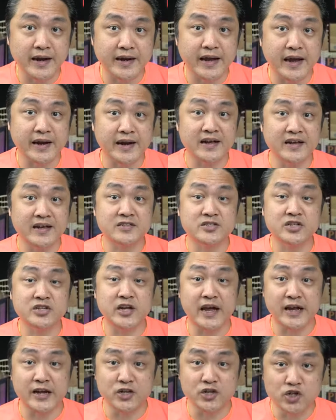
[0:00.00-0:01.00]
I can
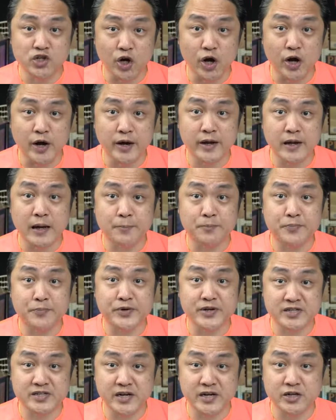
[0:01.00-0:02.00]
enjoy
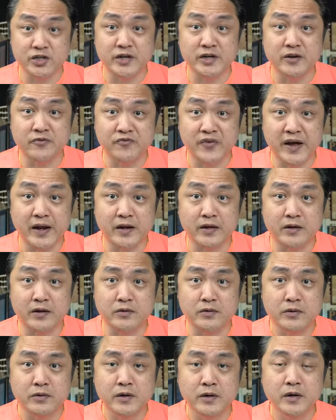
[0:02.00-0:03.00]
appreciation in
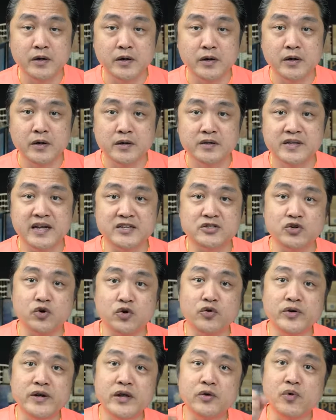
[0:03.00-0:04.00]
value. There's
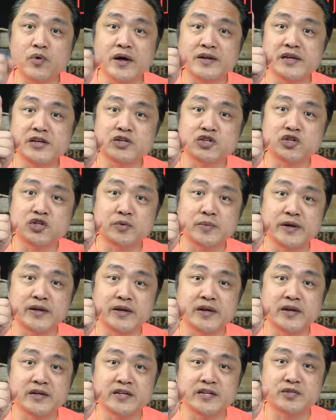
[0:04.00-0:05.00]
only one
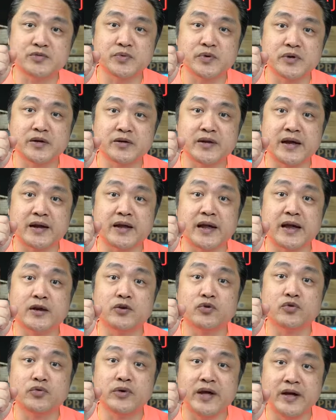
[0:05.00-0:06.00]
instrument in this world that
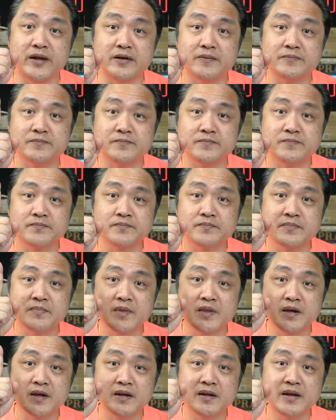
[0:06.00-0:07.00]
can do that.
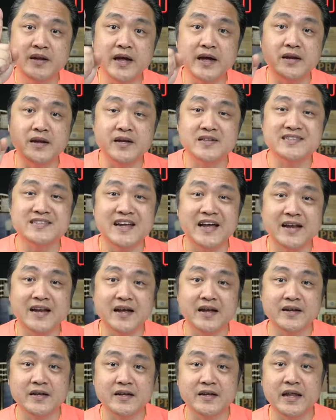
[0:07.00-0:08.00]
That is
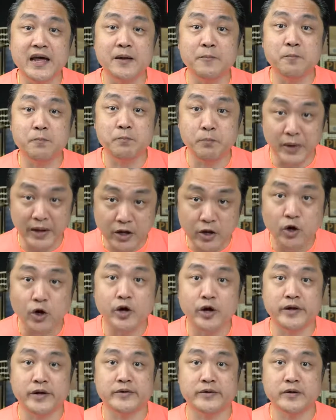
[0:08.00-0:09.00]
none other than
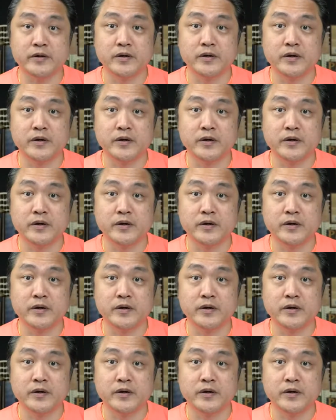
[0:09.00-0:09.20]
Bitcoin.